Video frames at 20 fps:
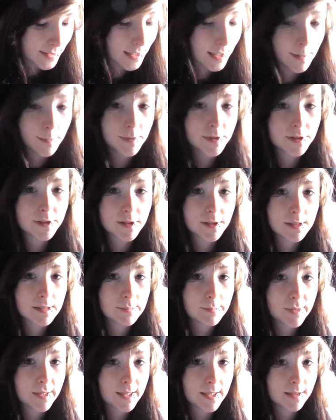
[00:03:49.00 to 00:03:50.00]
lips just
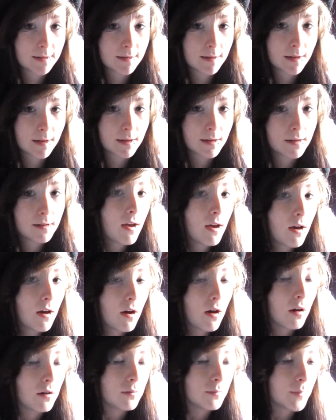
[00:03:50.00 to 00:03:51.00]
being there
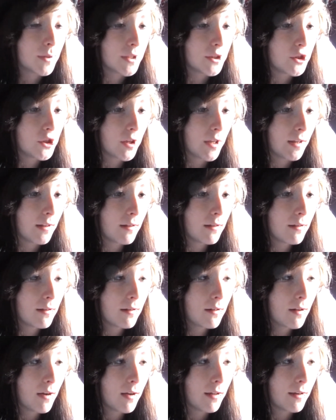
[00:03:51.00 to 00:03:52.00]
on my cheek,
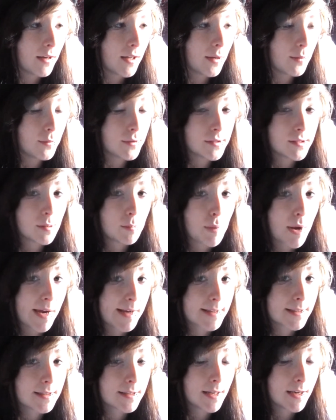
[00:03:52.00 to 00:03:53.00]
and it was the
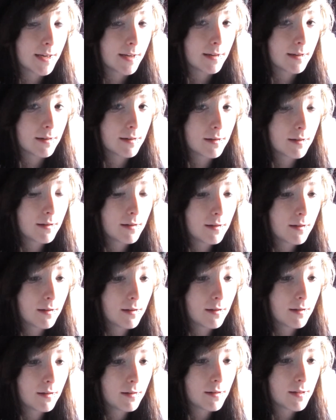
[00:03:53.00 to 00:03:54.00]
best thing
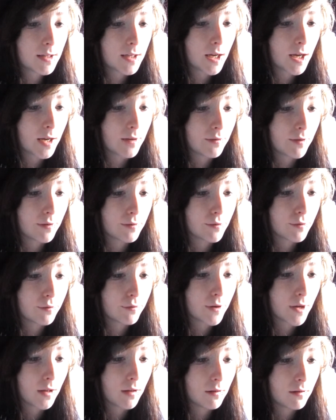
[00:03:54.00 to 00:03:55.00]
I've ever
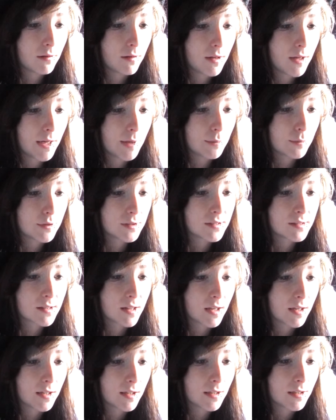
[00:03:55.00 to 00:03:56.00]
felt. It was
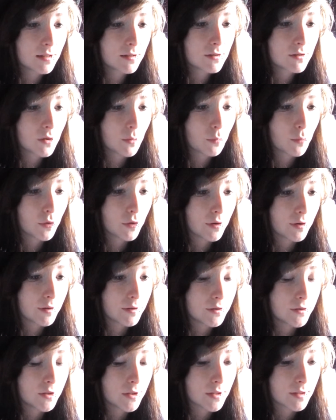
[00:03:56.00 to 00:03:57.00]
like someone
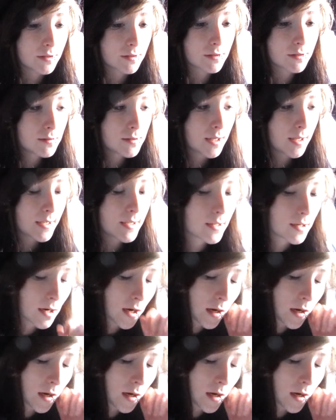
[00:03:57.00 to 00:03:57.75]
had just taken